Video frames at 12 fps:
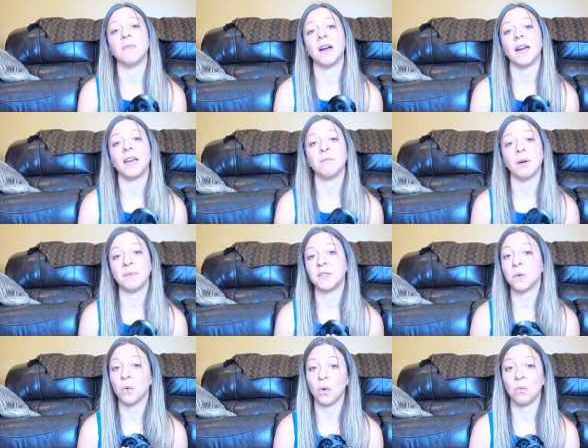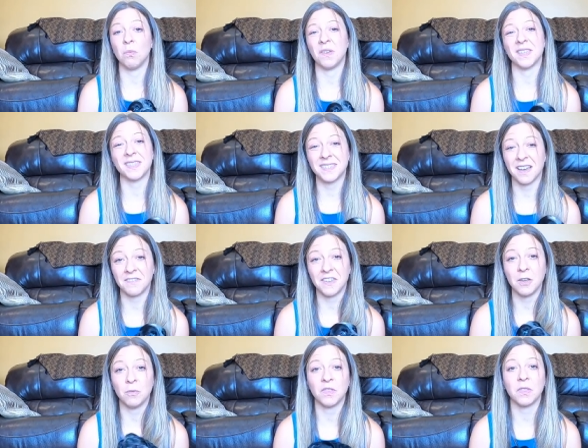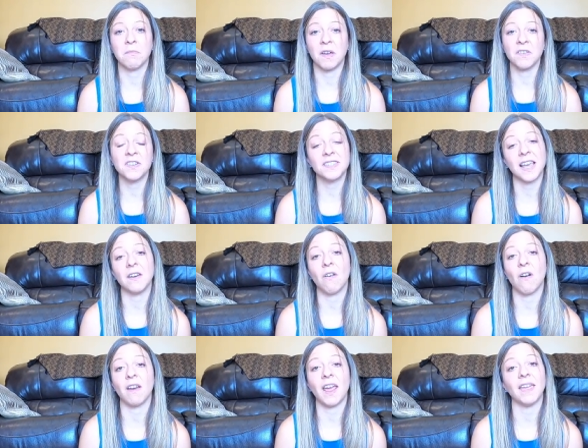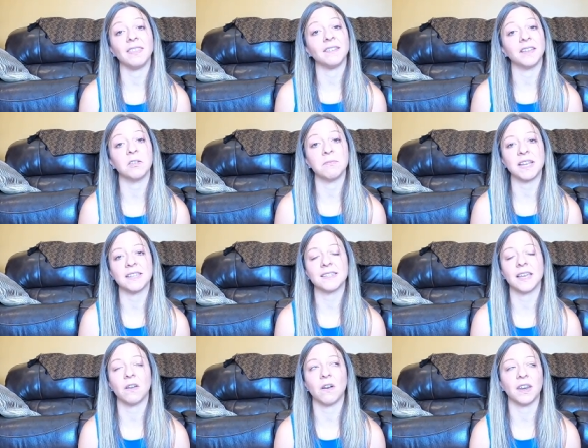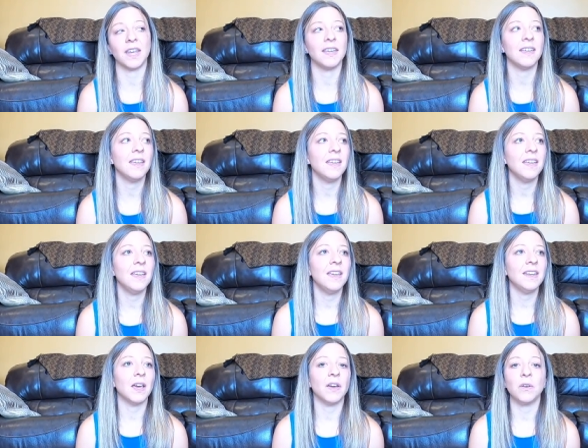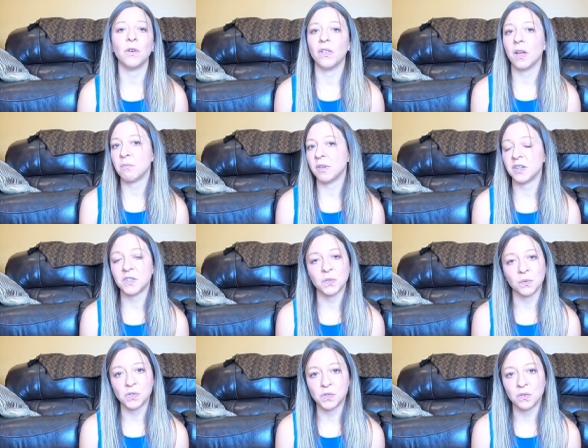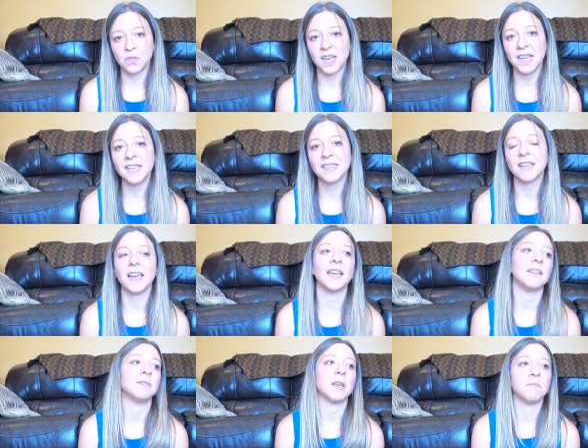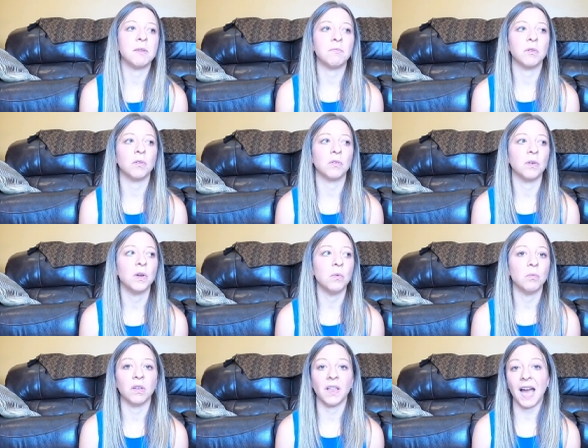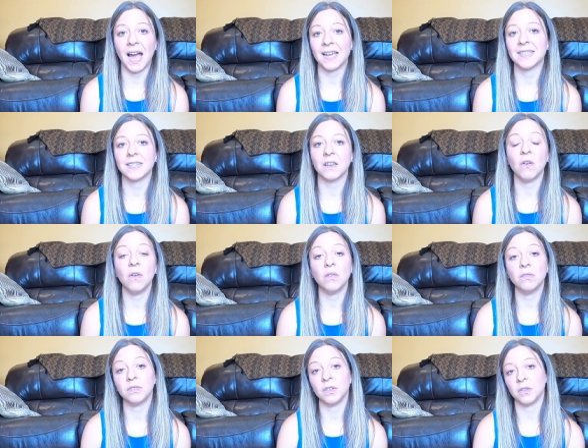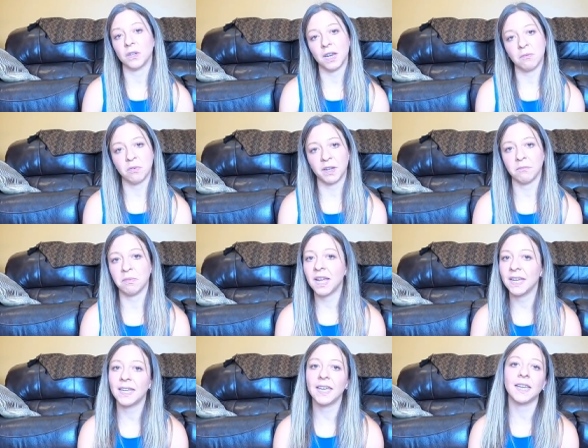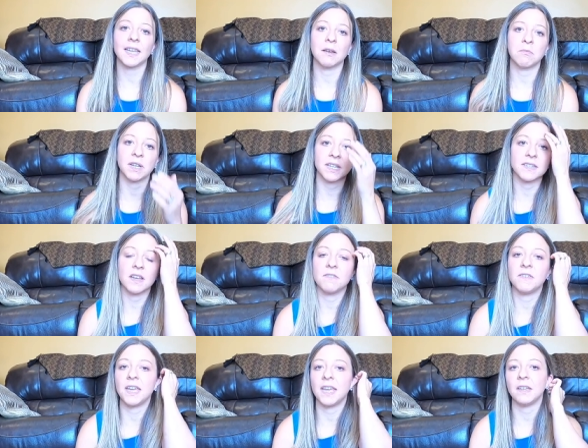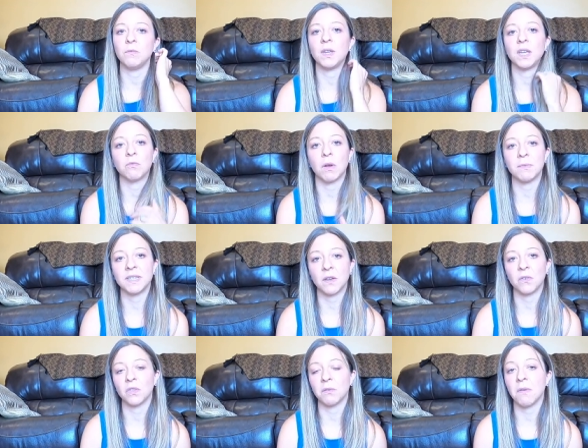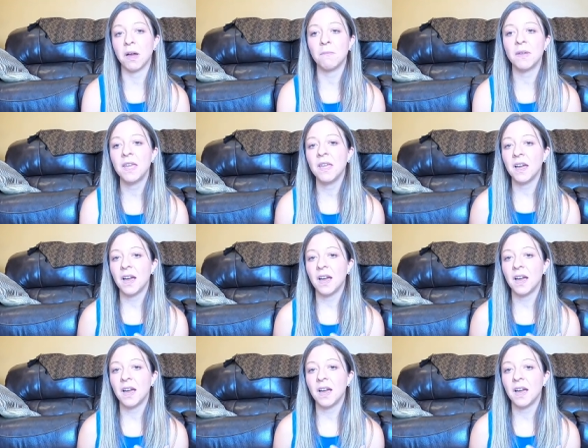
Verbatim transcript: my puppies home with a stuffy with the mother scent on it and the littermate scent on it. Now I know a lot of breeders don't do this and some people will ask, oh, you know, can I bring a blanket? Can I bring a stuffy? And we can wrap it down on the mum.